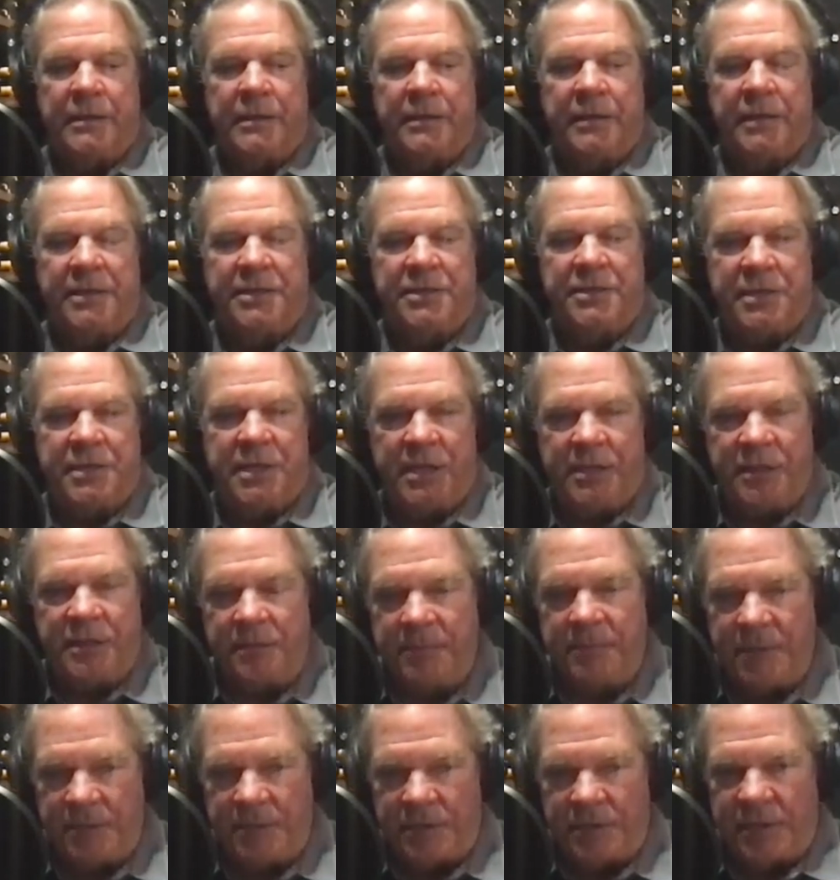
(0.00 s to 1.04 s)
let's take the
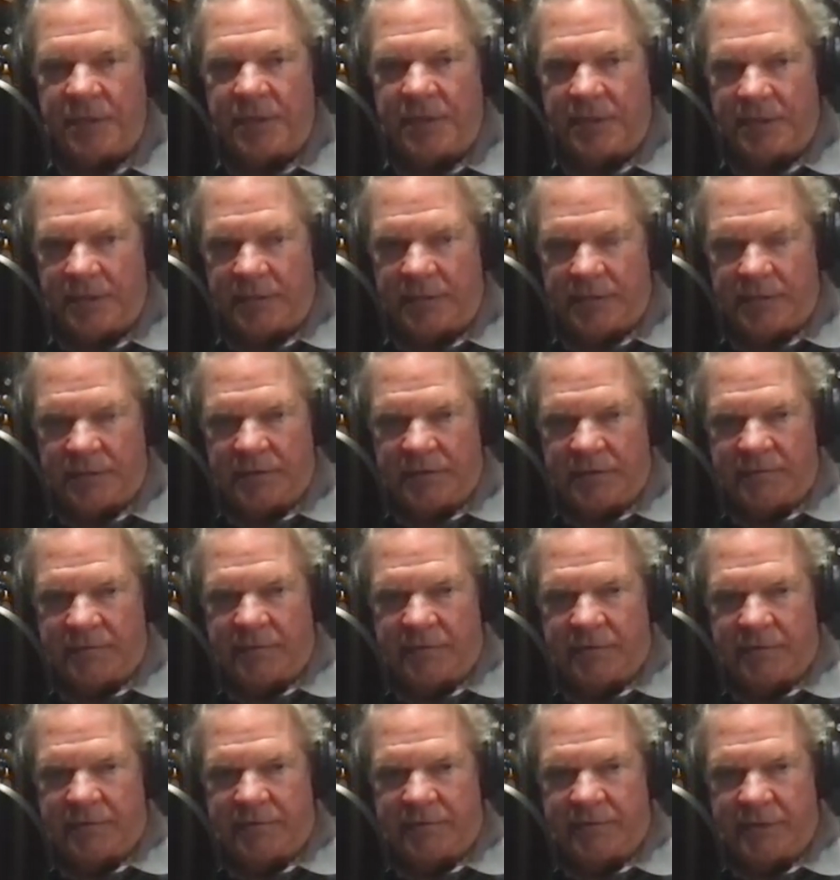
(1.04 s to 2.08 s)
music industry
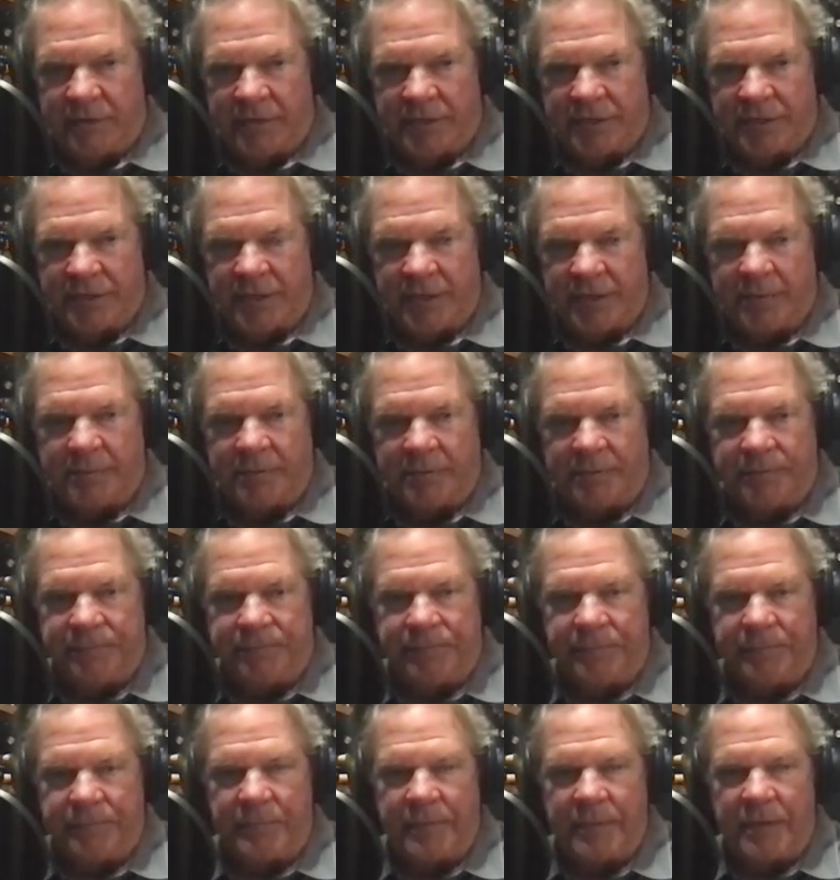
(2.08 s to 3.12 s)
for an example.
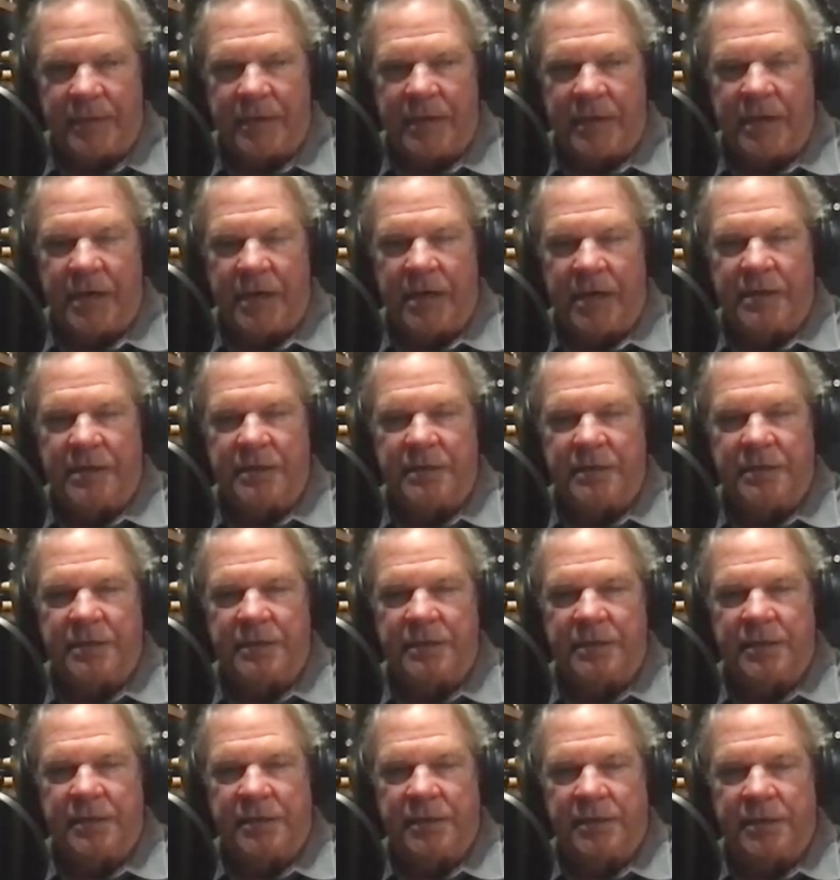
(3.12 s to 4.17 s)
Uh,
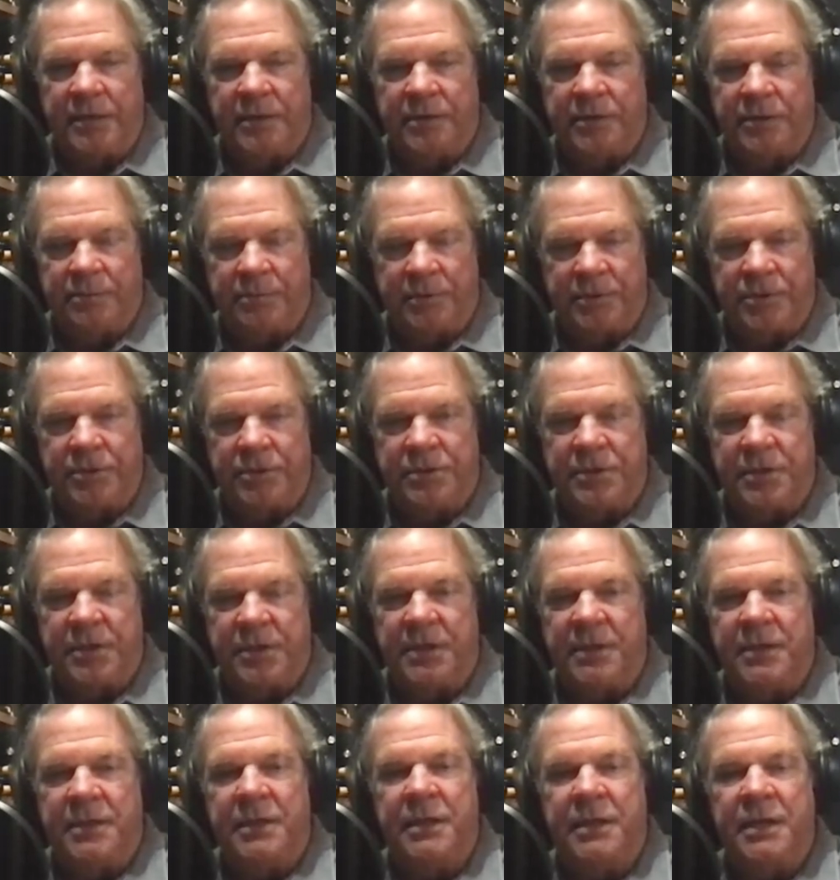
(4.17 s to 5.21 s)
what your
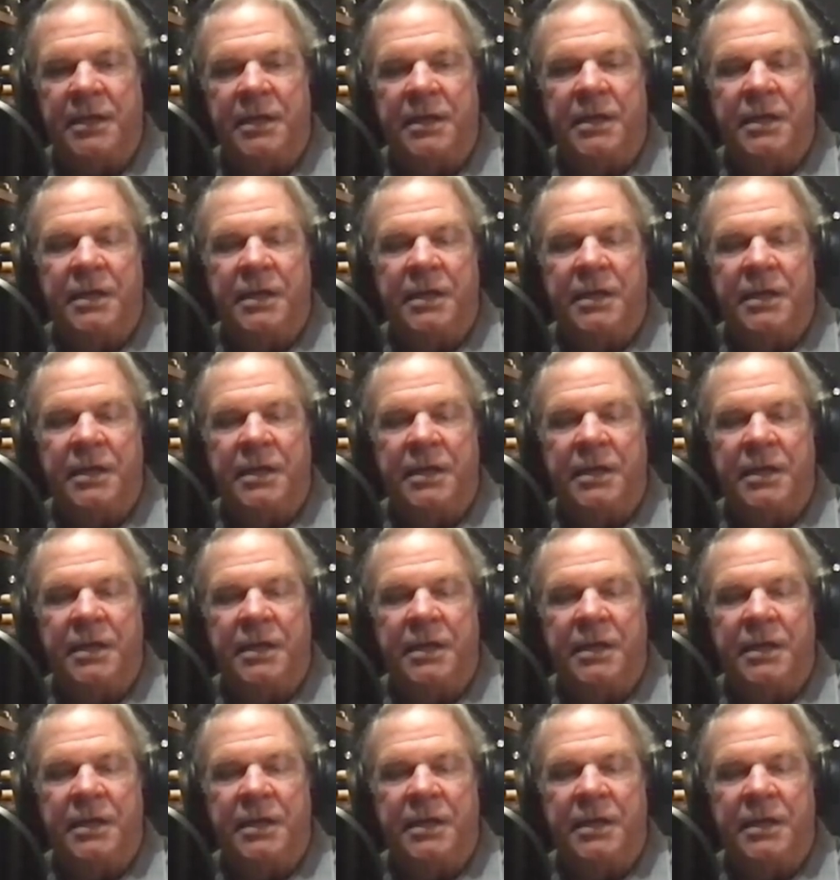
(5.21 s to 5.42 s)
son did.